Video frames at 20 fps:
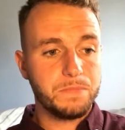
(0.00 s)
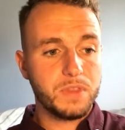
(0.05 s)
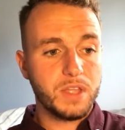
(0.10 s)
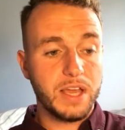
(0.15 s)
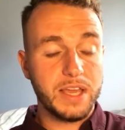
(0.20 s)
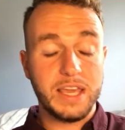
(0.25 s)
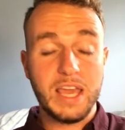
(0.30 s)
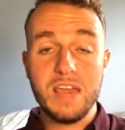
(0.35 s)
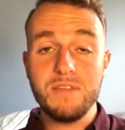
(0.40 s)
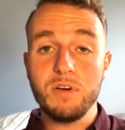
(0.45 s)

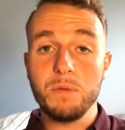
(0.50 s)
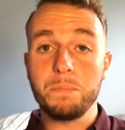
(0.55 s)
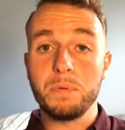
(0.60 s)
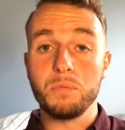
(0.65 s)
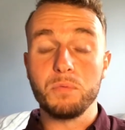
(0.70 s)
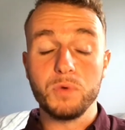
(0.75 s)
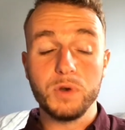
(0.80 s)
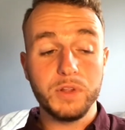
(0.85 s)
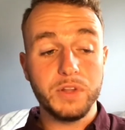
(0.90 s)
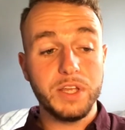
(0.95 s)
I gave up a
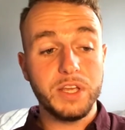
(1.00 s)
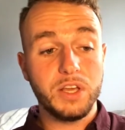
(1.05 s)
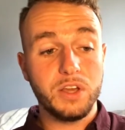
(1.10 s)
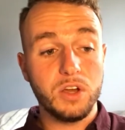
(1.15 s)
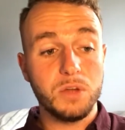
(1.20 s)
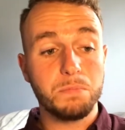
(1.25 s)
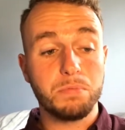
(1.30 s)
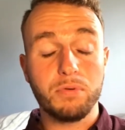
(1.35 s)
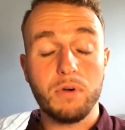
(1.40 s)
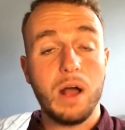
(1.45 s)
really
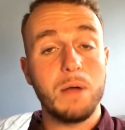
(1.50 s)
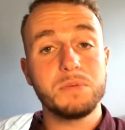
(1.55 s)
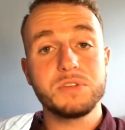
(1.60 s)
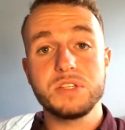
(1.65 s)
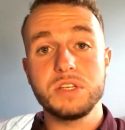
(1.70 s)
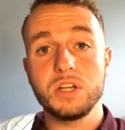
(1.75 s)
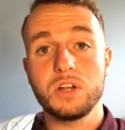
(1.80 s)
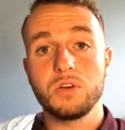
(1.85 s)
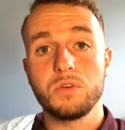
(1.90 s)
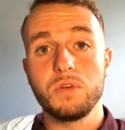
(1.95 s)
good,
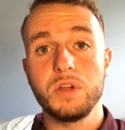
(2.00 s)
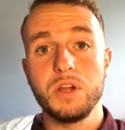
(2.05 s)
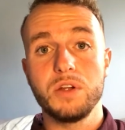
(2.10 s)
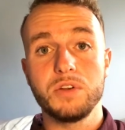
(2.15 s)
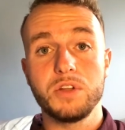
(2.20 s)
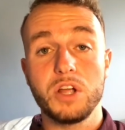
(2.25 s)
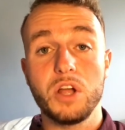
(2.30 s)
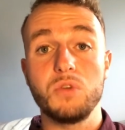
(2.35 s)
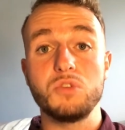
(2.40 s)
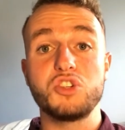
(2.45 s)
promising career
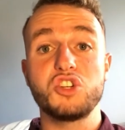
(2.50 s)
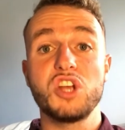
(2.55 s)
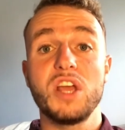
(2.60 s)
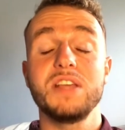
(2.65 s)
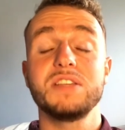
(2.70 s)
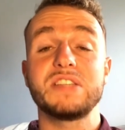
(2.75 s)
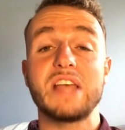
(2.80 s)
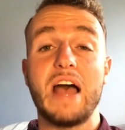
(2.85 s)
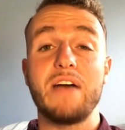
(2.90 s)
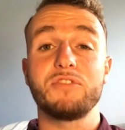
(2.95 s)
to go
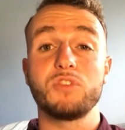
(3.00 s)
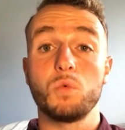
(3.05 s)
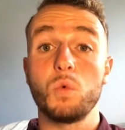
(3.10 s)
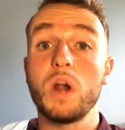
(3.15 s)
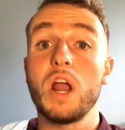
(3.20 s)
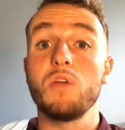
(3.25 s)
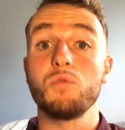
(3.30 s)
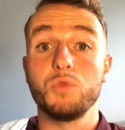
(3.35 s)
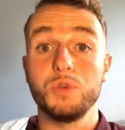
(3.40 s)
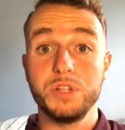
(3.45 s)
chase after
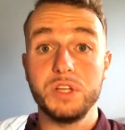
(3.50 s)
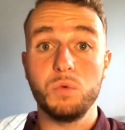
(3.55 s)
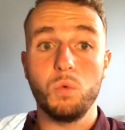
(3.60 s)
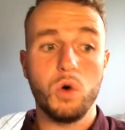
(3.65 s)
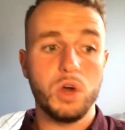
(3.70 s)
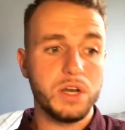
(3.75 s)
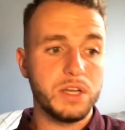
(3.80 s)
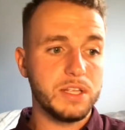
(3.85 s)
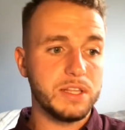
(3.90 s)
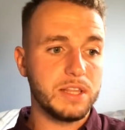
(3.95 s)
what I really
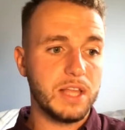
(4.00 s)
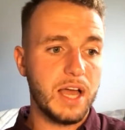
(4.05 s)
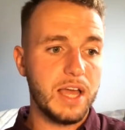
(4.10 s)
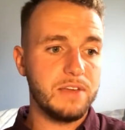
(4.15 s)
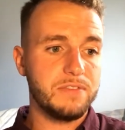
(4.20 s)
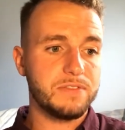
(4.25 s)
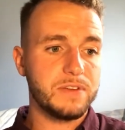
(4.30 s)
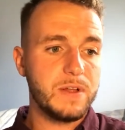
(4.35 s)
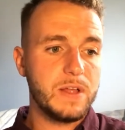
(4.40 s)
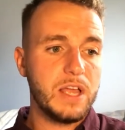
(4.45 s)
wanted in
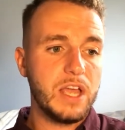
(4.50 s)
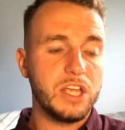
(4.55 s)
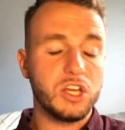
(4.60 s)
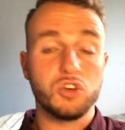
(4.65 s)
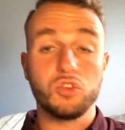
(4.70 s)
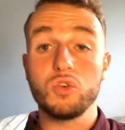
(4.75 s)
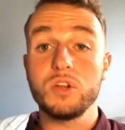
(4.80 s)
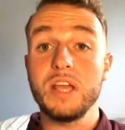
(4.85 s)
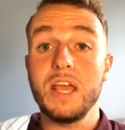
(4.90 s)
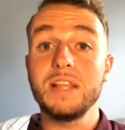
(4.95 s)
life and
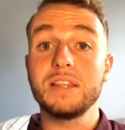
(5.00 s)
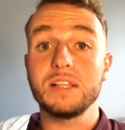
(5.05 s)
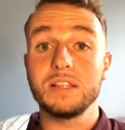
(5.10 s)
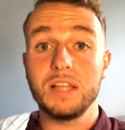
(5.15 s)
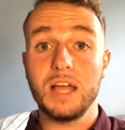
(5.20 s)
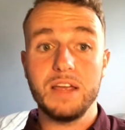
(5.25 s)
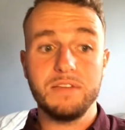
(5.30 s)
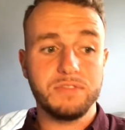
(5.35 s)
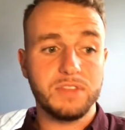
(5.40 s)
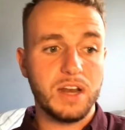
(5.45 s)
create the
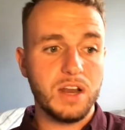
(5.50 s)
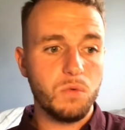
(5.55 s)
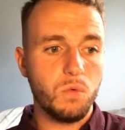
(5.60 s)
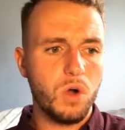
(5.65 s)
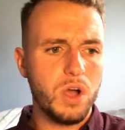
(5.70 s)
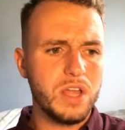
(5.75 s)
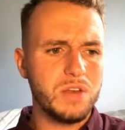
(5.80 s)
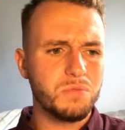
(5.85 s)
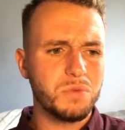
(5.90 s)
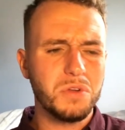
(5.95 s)
life that I
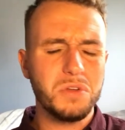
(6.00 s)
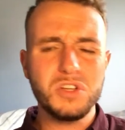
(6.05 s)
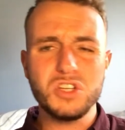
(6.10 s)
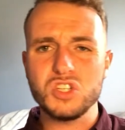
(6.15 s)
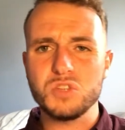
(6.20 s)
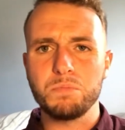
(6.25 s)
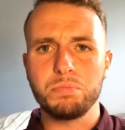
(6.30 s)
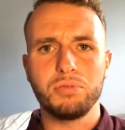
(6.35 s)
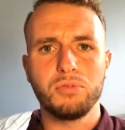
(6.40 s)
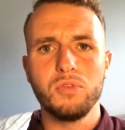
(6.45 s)
want, and really
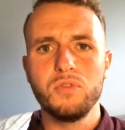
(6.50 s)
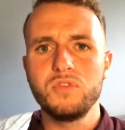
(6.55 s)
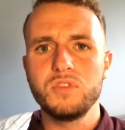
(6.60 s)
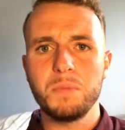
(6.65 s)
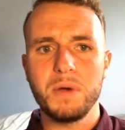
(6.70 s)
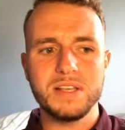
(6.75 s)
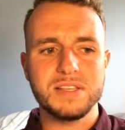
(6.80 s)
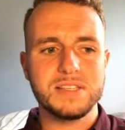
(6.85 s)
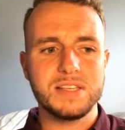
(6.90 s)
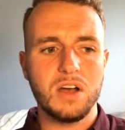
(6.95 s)
just prove to
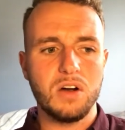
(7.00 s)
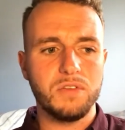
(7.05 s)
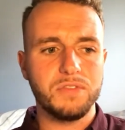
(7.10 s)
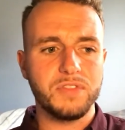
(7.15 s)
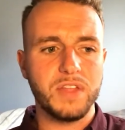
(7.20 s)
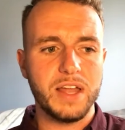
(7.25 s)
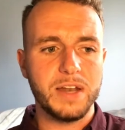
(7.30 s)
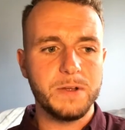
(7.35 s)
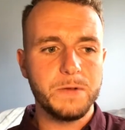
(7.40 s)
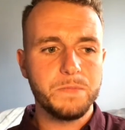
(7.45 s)

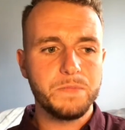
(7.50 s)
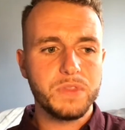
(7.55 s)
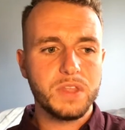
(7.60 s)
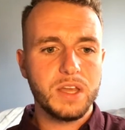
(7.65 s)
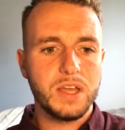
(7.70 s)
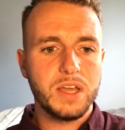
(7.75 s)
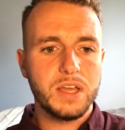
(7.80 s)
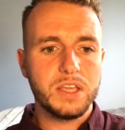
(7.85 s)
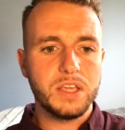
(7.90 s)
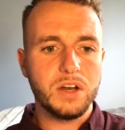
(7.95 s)
myself that,
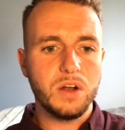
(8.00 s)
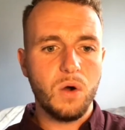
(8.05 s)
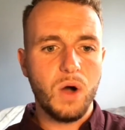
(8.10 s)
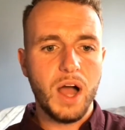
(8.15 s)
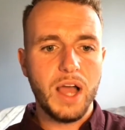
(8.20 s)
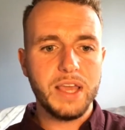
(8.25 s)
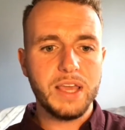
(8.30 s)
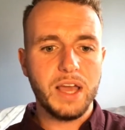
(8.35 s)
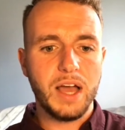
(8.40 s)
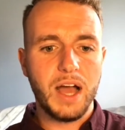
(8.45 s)

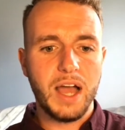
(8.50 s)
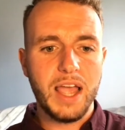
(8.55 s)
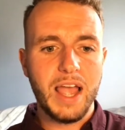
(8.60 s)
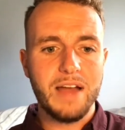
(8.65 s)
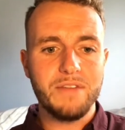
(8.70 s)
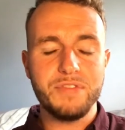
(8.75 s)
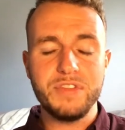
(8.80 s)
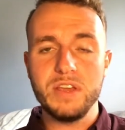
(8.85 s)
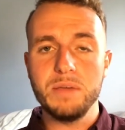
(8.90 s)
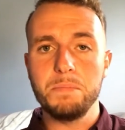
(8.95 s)
I
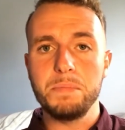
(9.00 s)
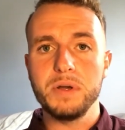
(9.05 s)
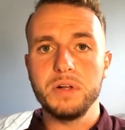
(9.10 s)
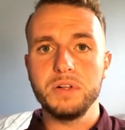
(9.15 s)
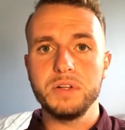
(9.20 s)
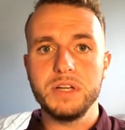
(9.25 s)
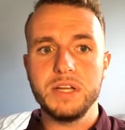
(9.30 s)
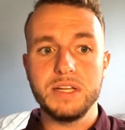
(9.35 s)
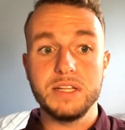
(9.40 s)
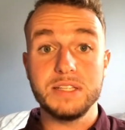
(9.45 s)
have the
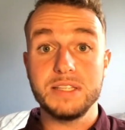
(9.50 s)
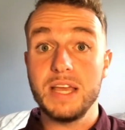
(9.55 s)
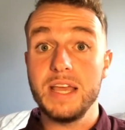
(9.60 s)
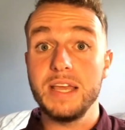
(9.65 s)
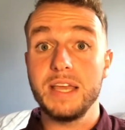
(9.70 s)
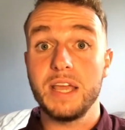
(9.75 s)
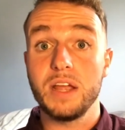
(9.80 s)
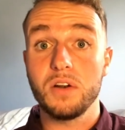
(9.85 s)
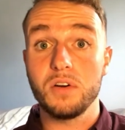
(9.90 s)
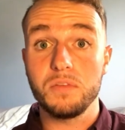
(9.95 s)
ability to
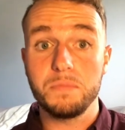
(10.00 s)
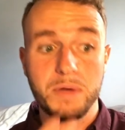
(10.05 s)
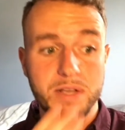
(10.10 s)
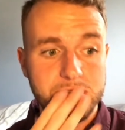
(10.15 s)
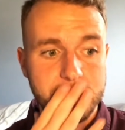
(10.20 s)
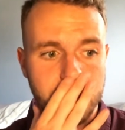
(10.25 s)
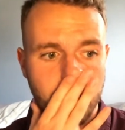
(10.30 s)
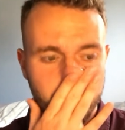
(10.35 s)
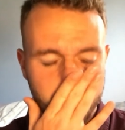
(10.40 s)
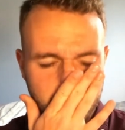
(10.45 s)
take care of
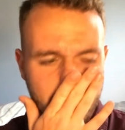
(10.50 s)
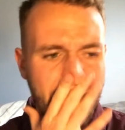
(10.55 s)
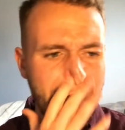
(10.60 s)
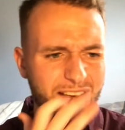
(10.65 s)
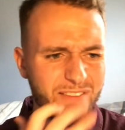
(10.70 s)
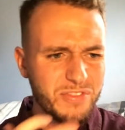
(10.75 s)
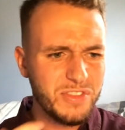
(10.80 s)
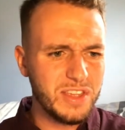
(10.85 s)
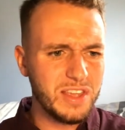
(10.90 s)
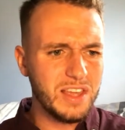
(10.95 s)
myself, that I
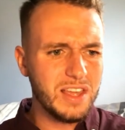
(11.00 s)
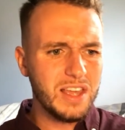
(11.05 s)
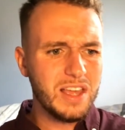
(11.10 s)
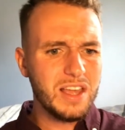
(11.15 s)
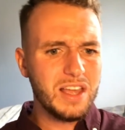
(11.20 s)
have the